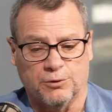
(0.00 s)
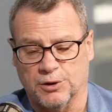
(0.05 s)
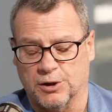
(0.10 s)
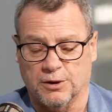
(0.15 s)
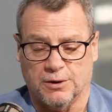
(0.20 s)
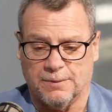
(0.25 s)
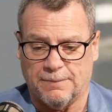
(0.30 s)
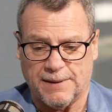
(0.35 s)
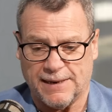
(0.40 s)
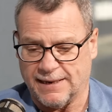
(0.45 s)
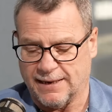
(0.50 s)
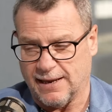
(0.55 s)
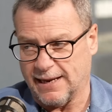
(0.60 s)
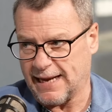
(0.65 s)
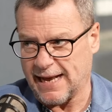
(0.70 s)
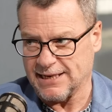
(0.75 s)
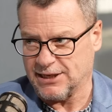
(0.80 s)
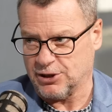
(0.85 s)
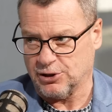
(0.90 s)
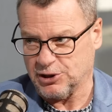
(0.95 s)
or you're going to bet like
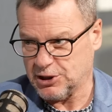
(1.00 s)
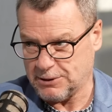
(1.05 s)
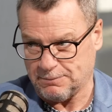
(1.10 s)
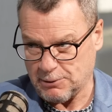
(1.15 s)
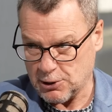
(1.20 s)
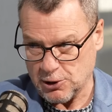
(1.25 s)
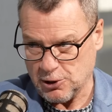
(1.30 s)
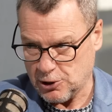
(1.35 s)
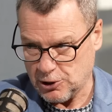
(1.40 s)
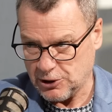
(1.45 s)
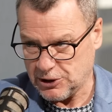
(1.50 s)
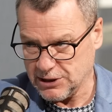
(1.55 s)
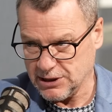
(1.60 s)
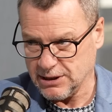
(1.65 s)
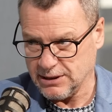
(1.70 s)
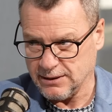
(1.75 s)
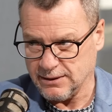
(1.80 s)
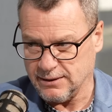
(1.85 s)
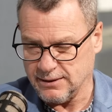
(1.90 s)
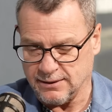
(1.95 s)
us on
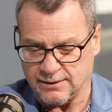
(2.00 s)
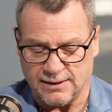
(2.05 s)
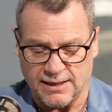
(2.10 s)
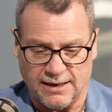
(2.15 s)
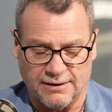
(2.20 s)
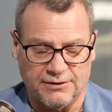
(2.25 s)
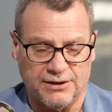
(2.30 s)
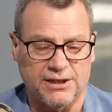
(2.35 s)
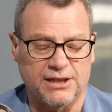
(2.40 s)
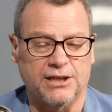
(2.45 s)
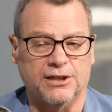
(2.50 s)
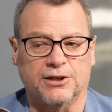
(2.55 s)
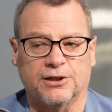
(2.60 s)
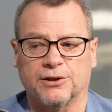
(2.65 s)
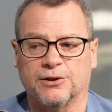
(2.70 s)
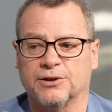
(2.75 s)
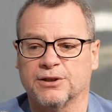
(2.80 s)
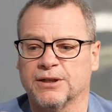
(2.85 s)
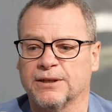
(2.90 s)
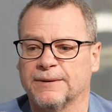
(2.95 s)
Spurs, guaranteed to
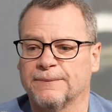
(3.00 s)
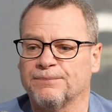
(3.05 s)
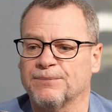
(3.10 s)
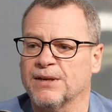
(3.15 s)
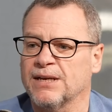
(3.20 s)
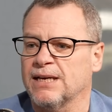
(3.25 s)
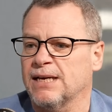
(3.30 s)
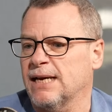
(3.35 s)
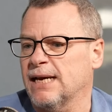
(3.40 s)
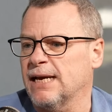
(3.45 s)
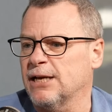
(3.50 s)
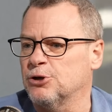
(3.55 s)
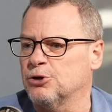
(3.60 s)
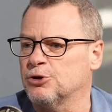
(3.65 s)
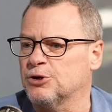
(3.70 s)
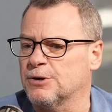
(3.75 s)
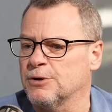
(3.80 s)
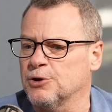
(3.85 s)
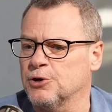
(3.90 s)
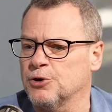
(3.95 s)
lose. You